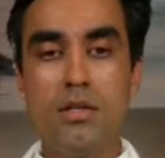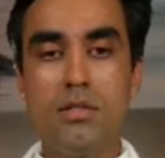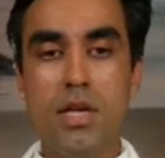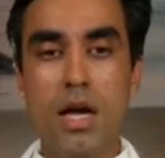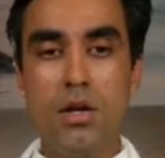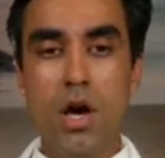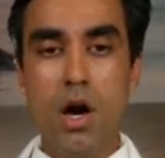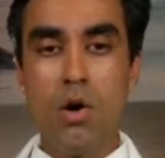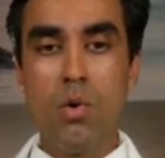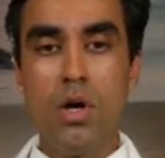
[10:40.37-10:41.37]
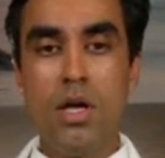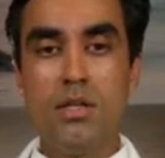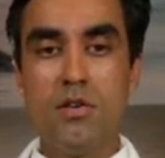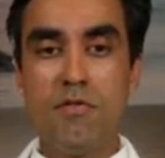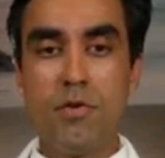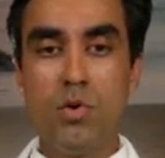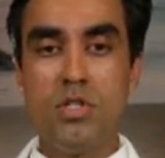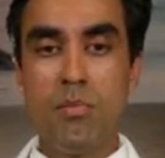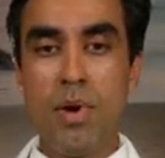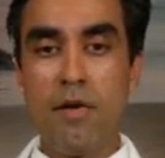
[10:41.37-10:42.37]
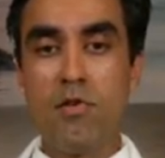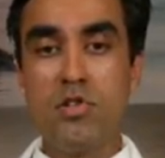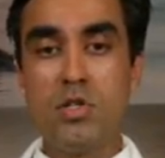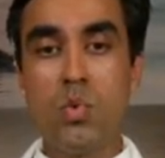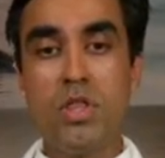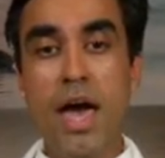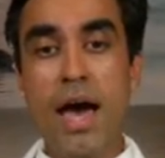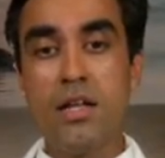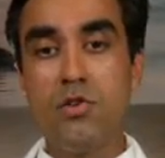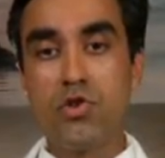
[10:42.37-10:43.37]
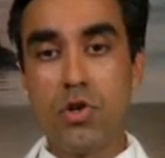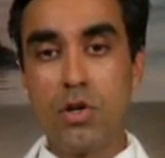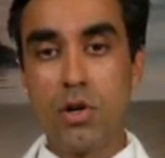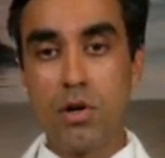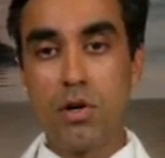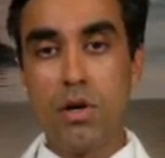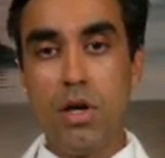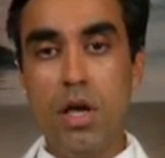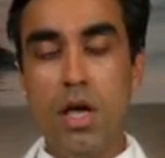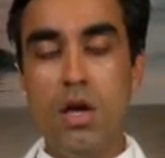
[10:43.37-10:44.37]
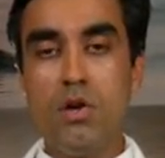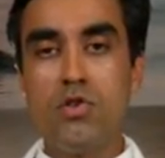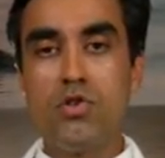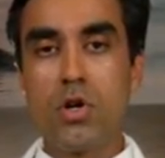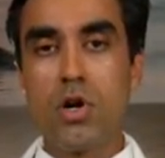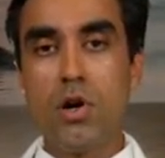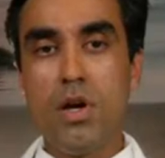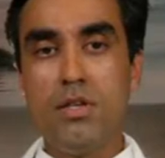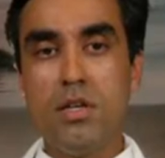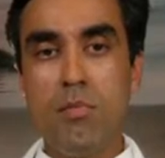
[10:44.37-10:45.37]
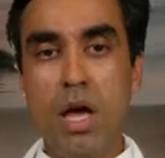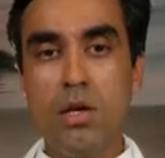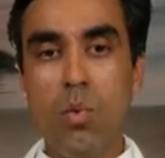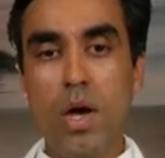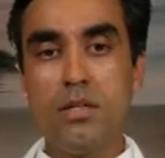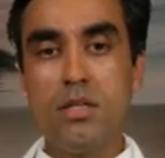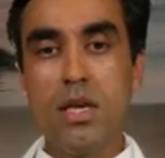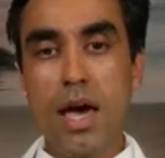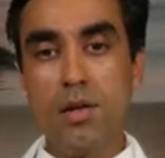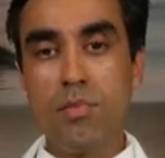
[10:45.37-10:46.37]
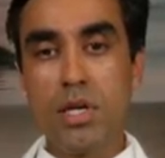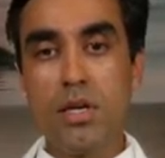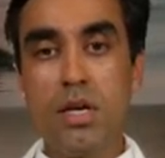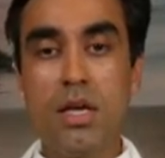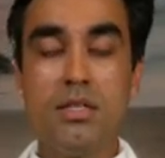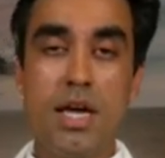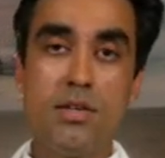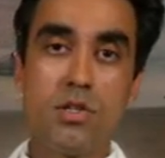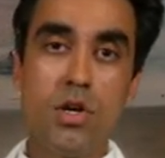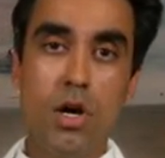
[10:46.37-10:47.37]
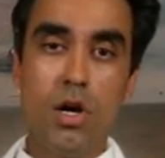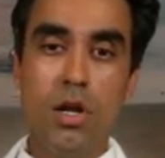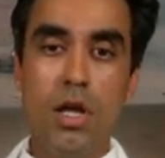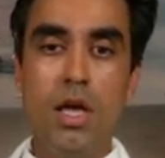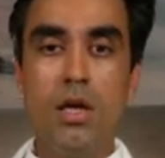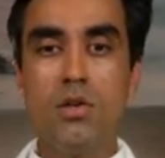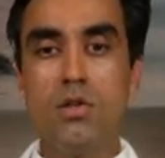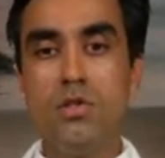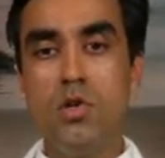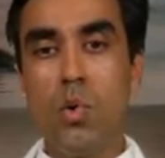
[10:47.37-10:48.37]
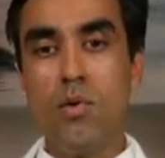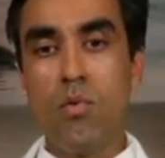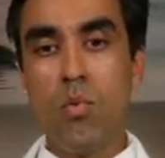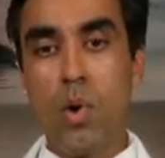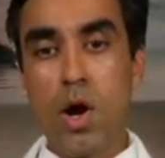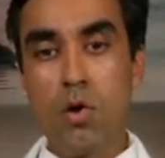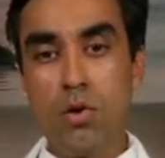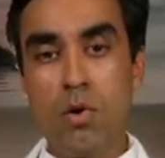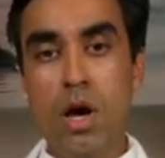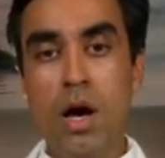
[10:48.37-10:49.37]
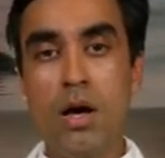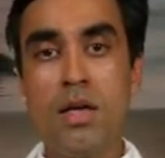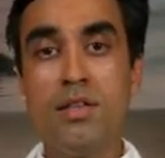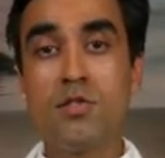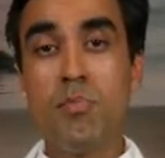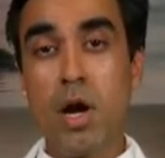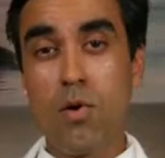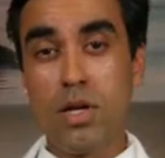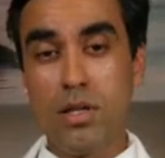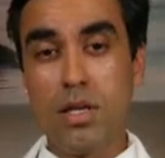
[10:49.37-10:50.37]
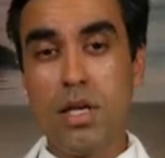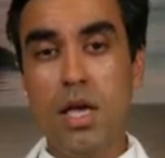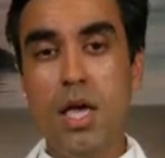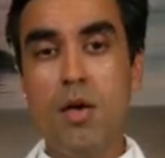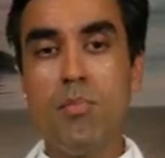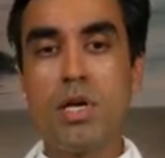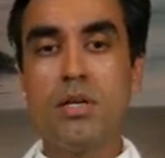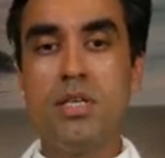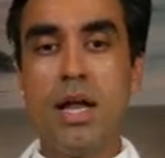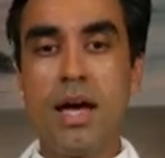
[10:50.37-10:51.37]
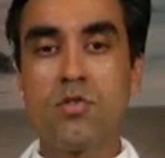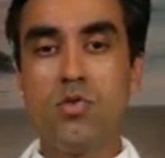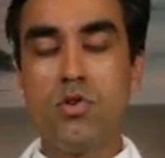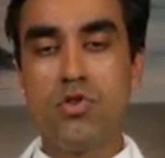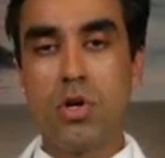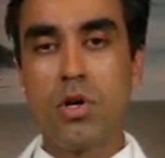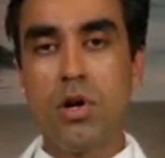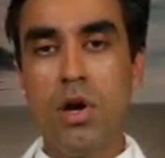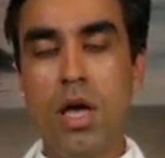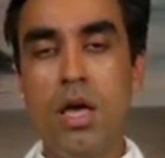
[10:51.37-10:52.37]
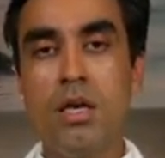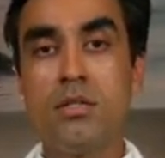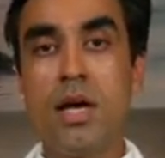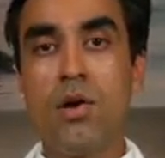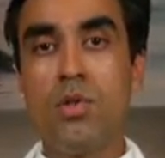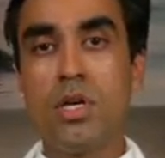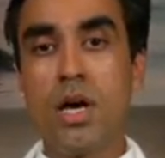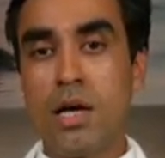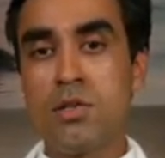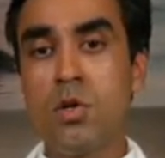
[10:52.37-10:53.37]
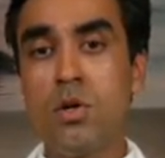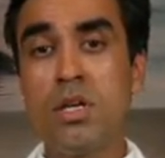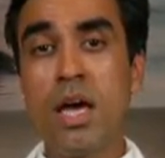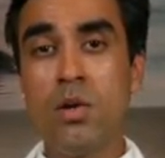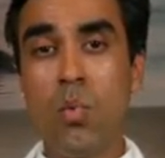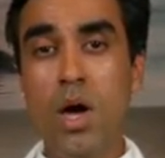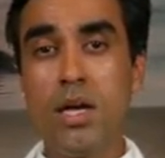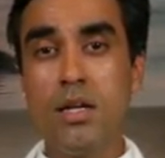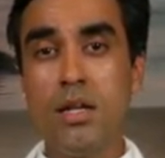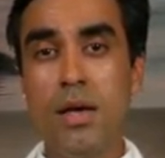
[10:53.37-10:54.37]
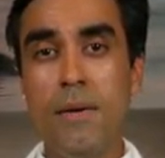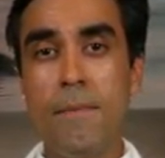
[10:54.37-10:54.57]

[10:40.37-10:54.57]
Say no to foods and beverages with added sugar. Sugar is in many ways the enemy. Tastes good, do it rare uh, and sparingly because that extra sugar is not only causing you to gain weight,